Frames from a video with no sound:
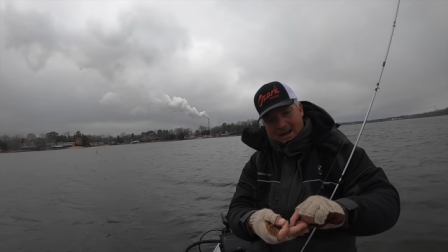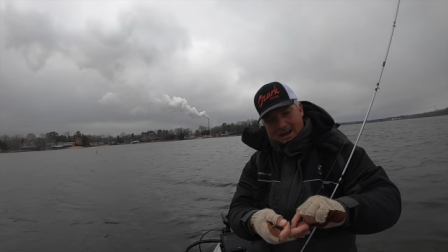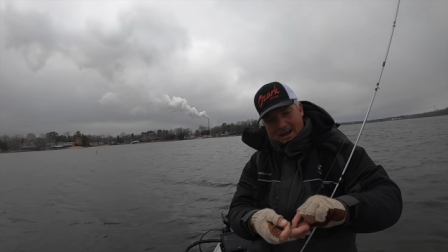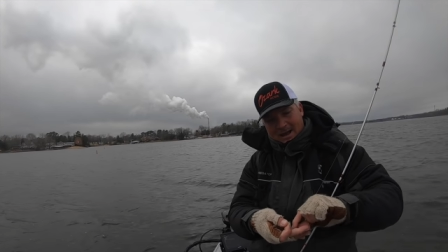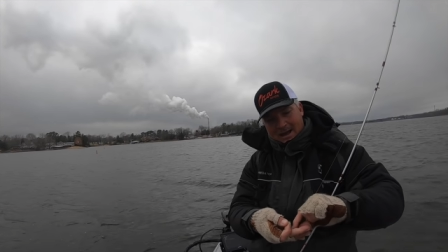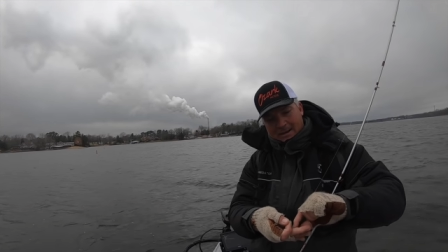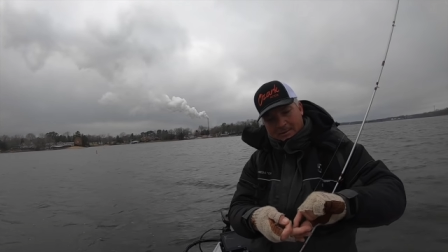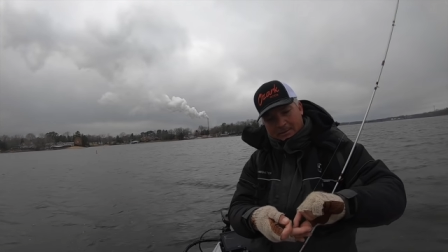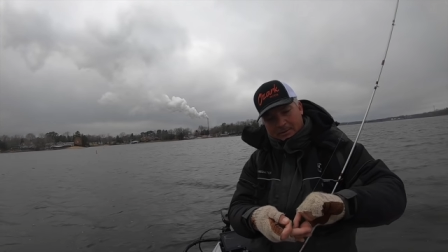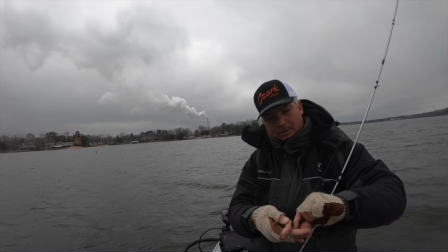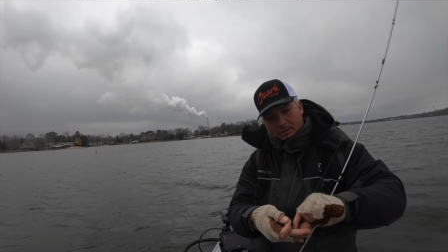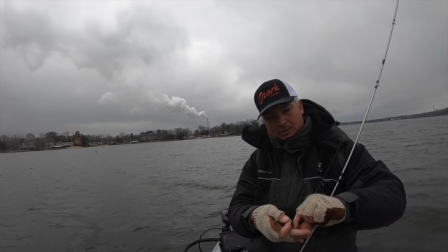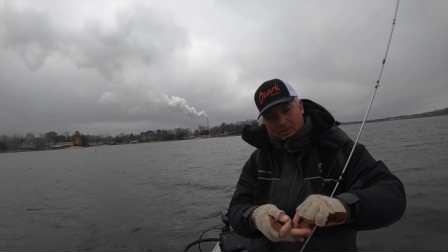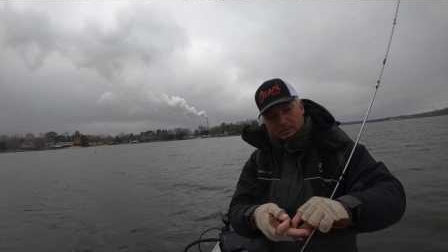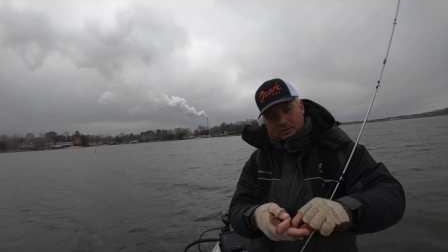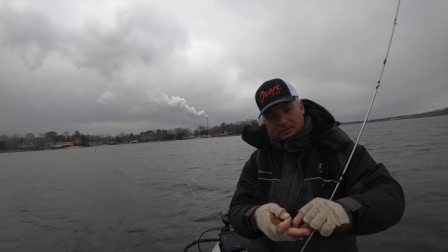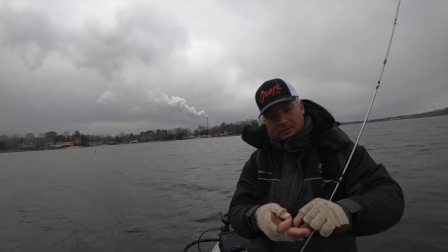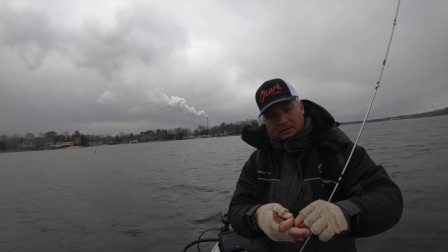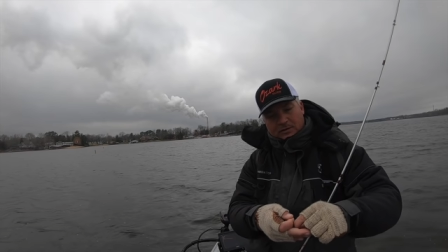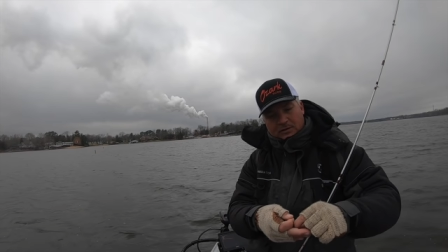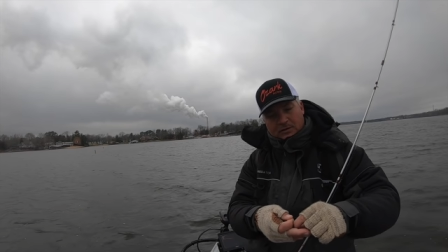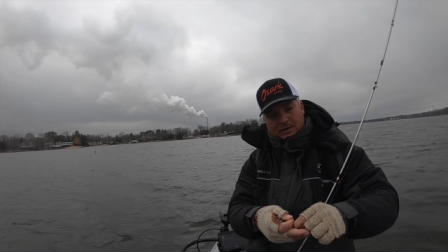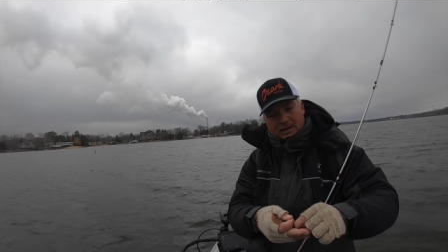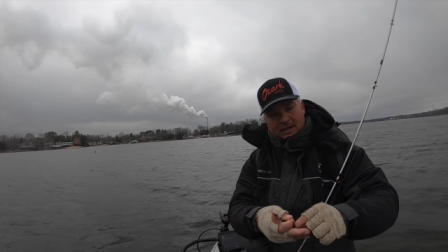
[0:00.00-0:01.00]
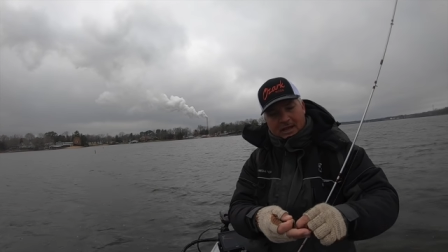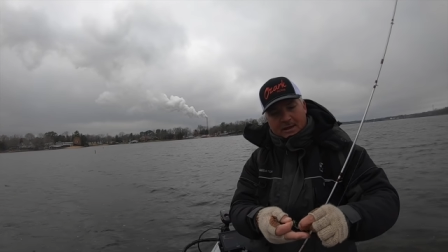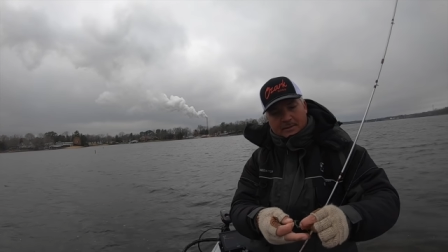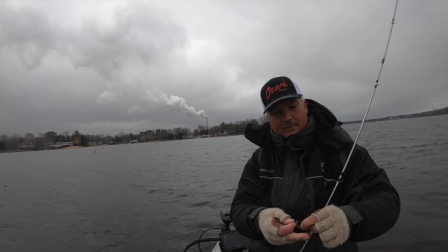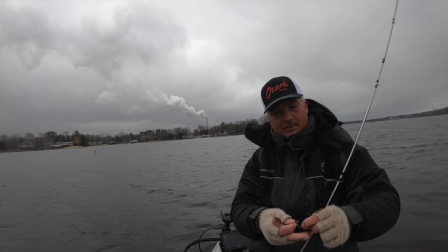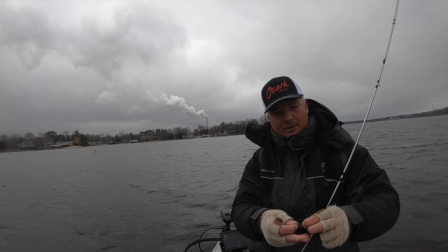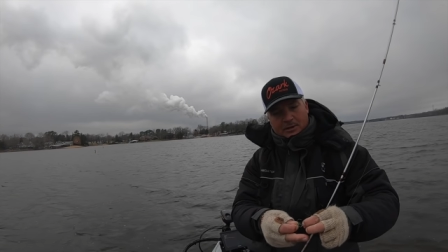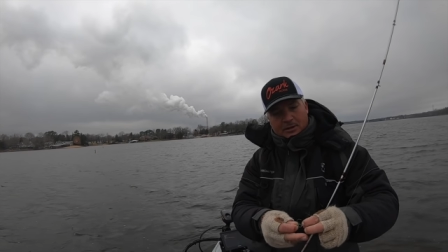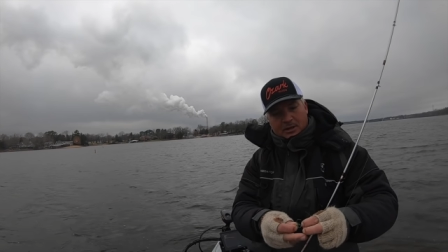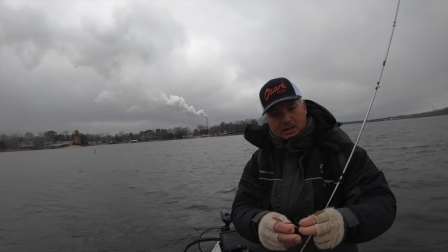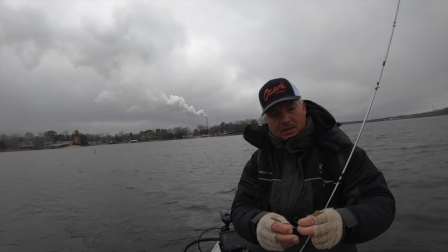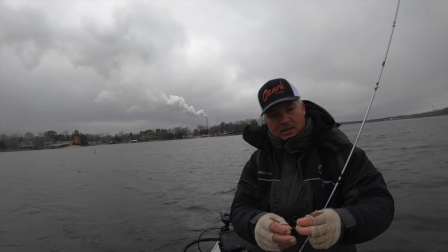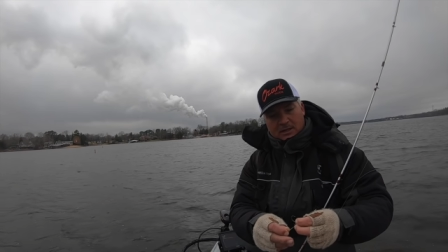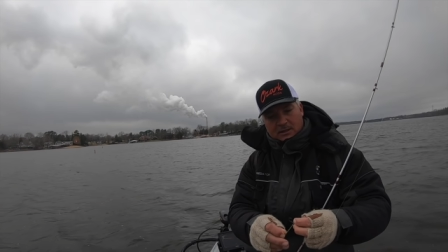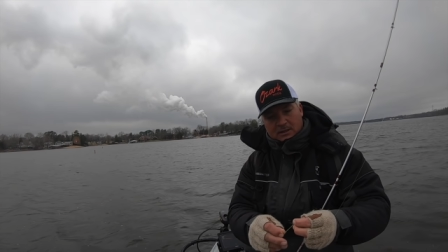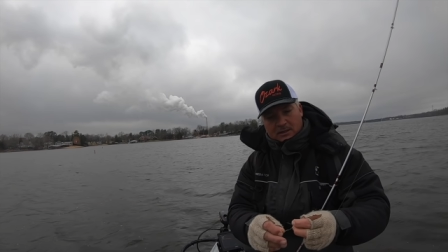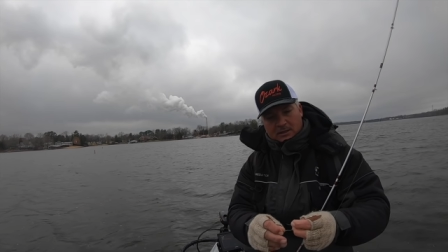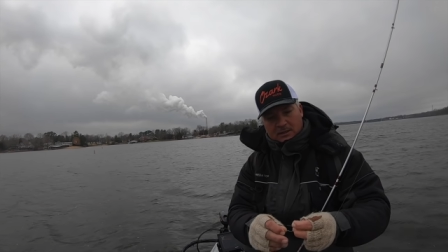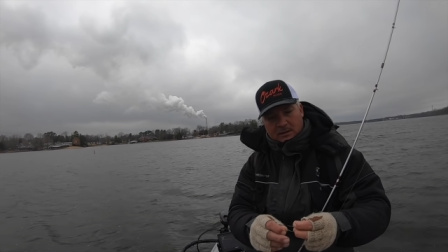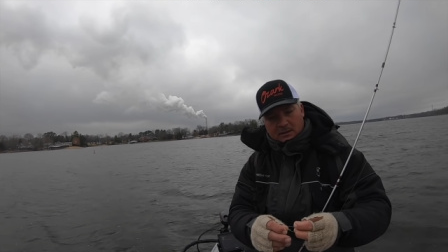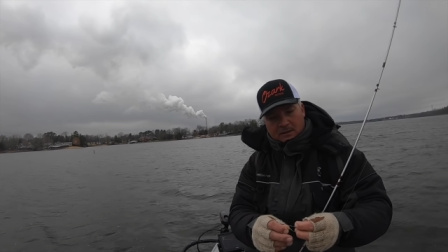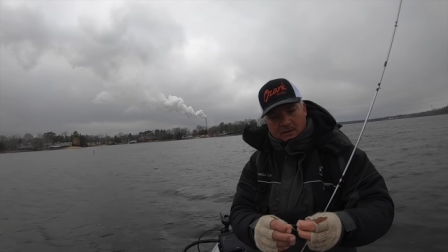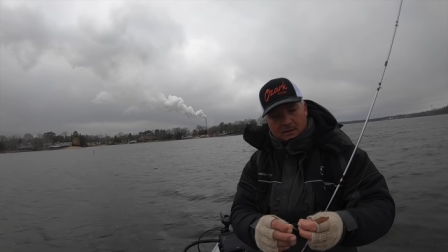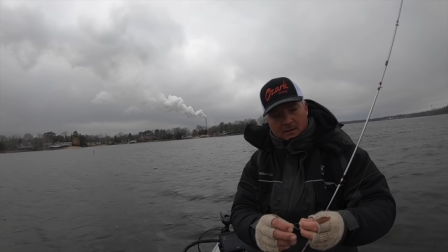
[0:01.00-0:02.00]
I'm used to the amber
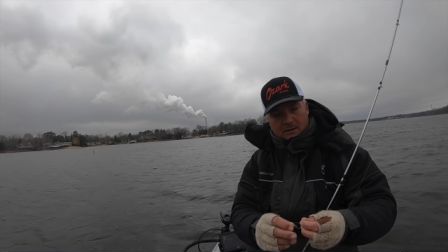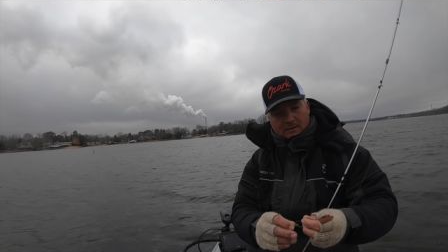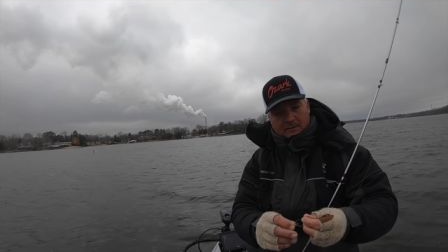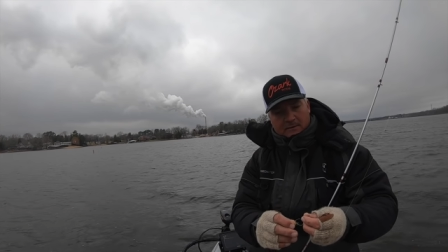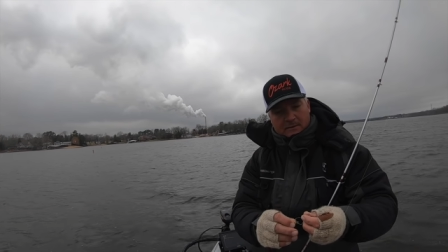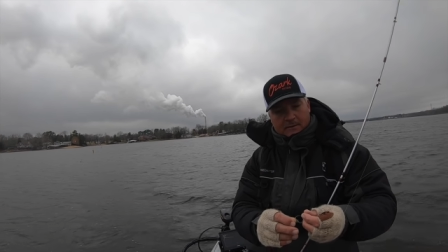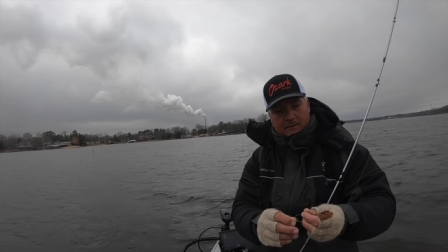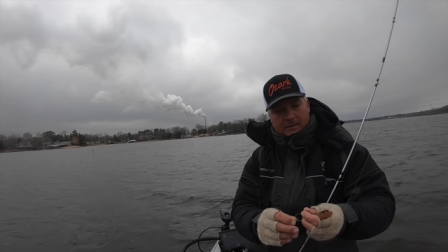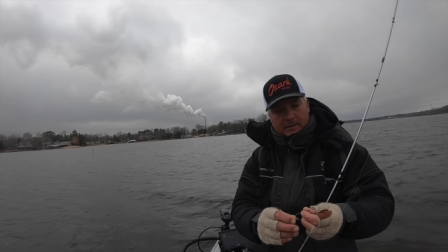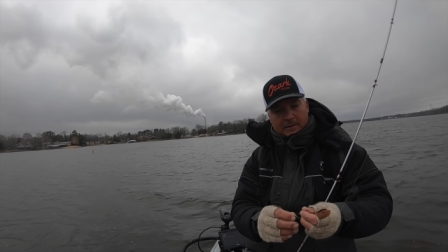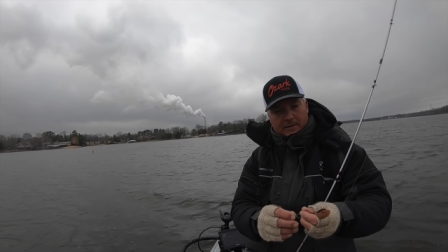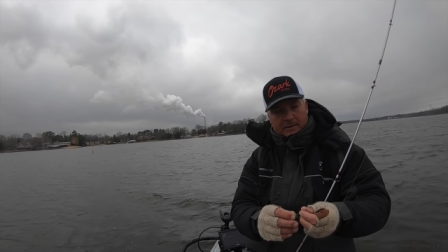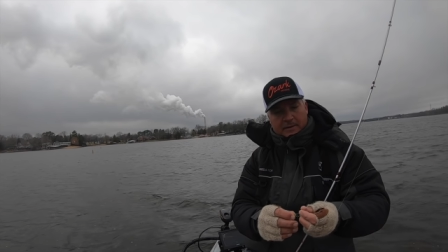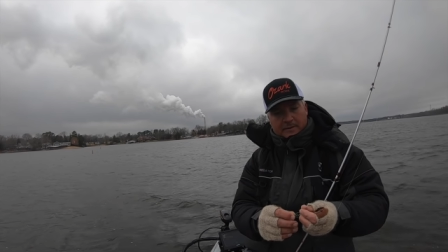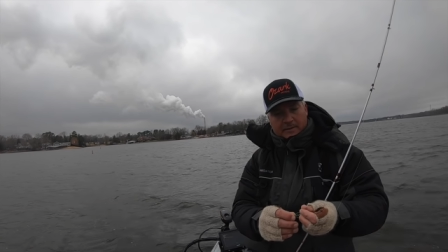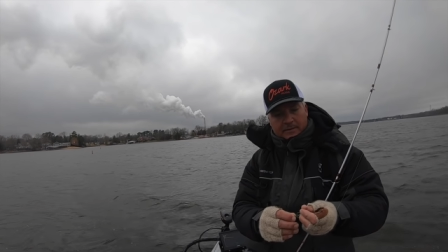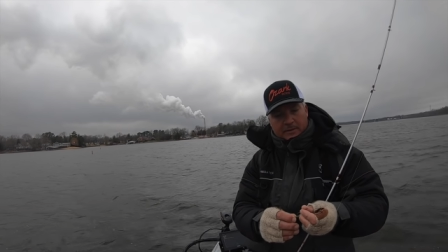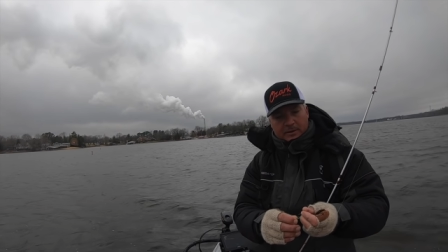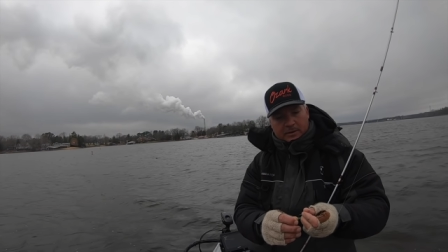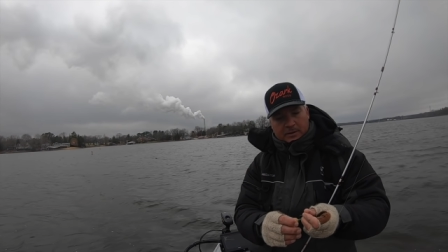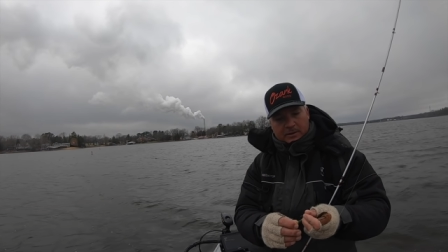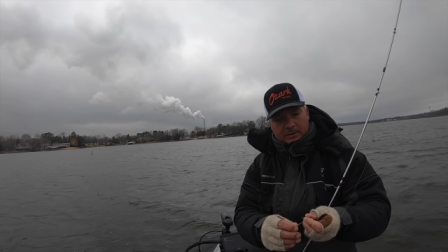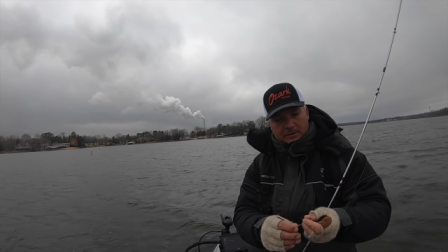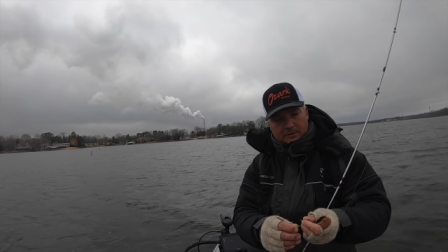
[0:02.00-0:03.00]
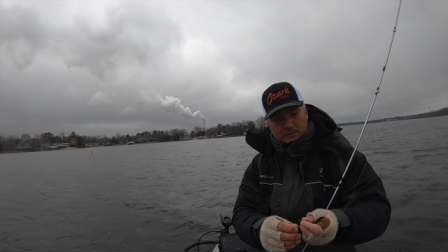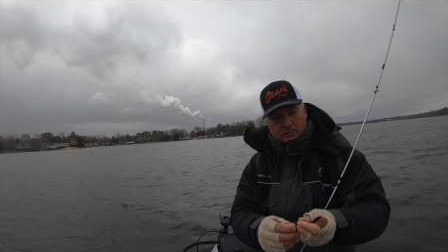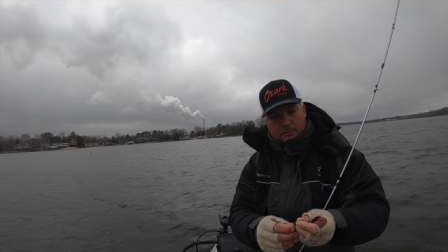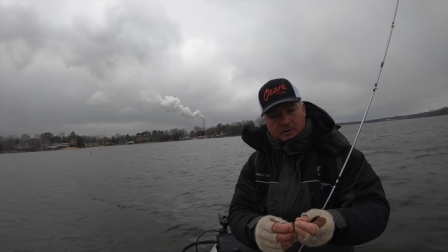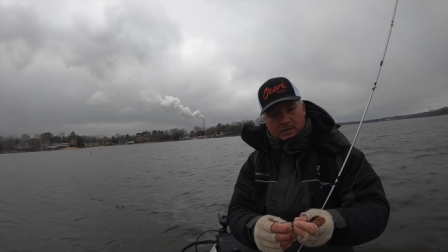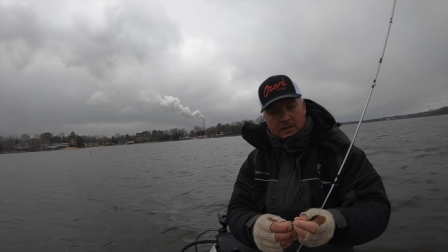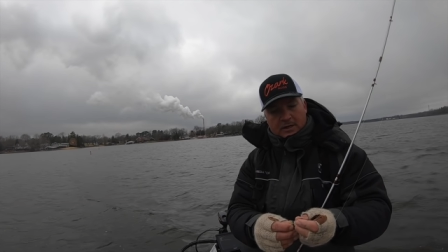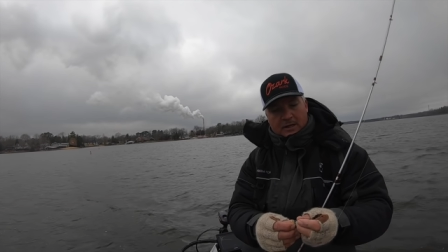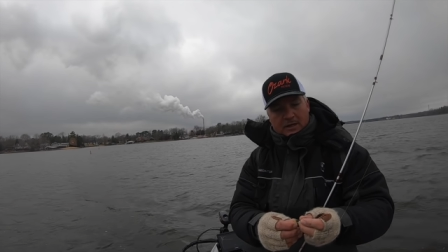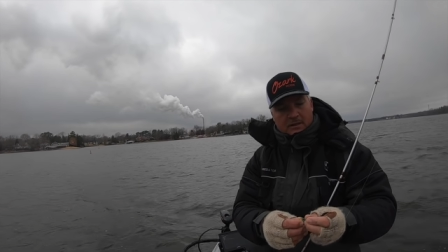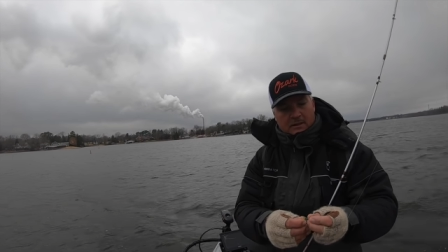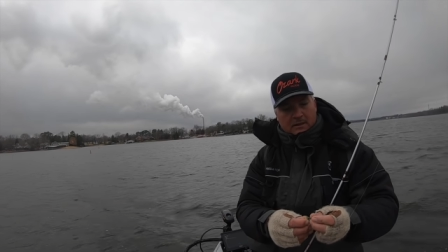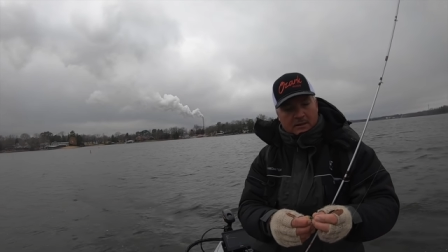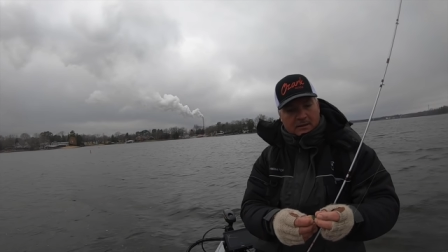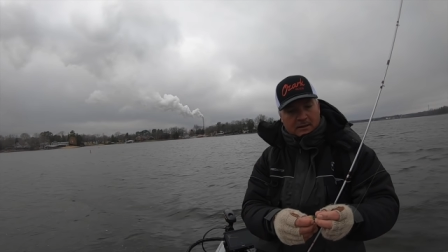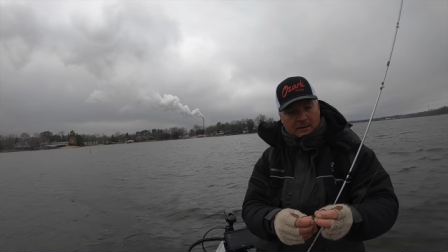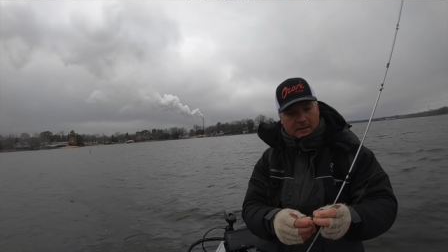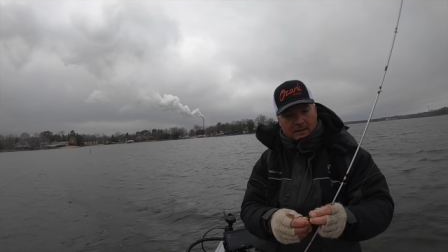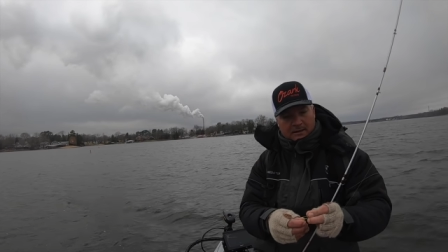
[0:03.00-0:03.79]
color from Humminbird as well,